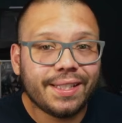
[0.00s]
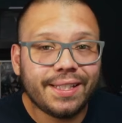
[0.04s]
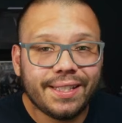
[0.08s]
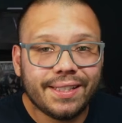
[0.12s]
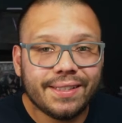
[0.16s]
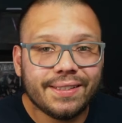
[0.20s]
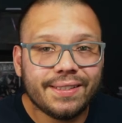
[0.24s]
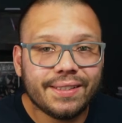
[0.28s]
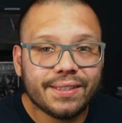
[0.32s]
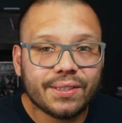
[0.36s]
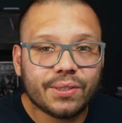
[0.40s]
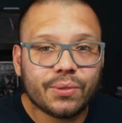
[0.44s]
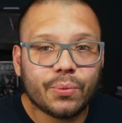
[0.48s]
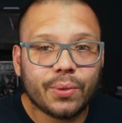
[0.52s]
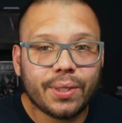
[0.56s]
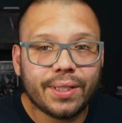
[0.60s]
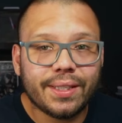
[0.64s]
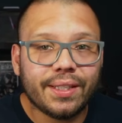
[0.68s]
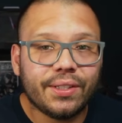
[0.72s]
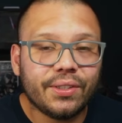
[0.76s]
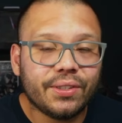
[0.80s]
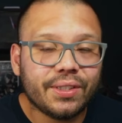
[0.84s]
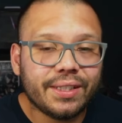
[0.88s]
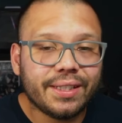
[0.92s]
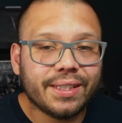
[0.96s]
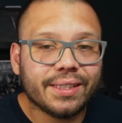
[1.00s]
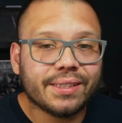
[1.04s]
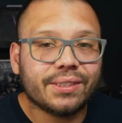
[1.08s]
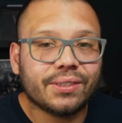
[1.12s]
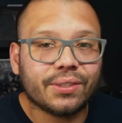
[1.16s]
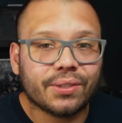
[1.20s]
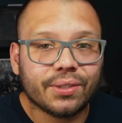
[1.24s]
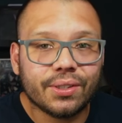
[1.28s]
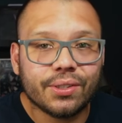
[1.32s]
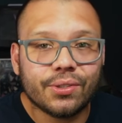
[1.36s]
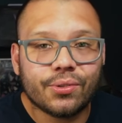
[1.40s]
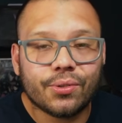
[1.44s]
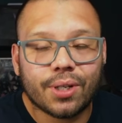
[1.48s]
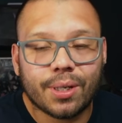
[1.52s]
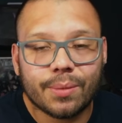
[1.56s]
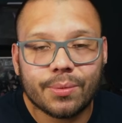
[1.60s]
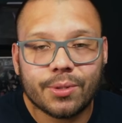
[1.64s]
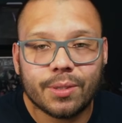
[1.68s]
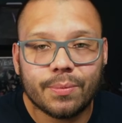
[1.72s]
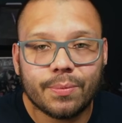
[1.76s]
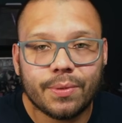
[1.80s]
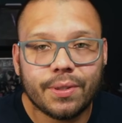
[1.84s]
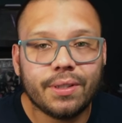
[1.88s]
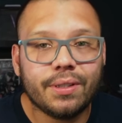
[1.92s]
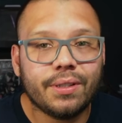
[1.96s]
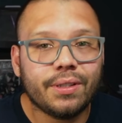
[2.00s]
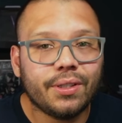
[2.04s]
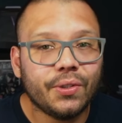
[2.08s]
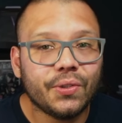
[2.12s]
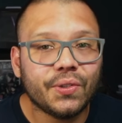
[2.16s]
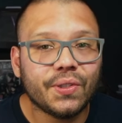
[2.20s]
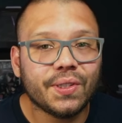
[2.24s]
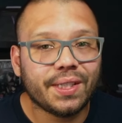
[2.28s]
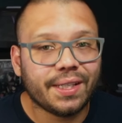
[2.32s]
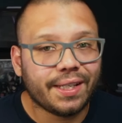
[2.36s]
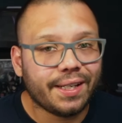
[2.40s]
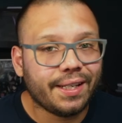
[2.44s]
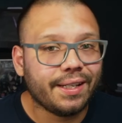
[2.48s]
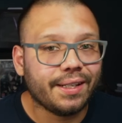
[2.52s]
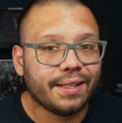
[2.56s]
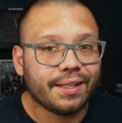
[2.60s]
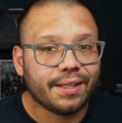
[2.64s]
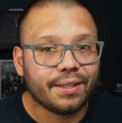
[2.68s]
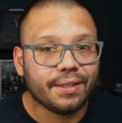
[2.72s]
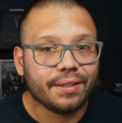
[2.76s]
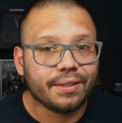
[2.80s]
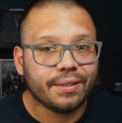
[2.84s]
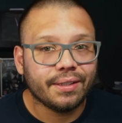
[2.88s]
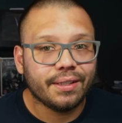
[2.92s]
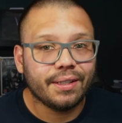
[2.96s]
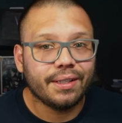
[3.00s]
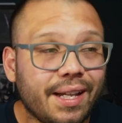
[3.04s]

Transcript: the easiest way that you can get started dropshipping using AI.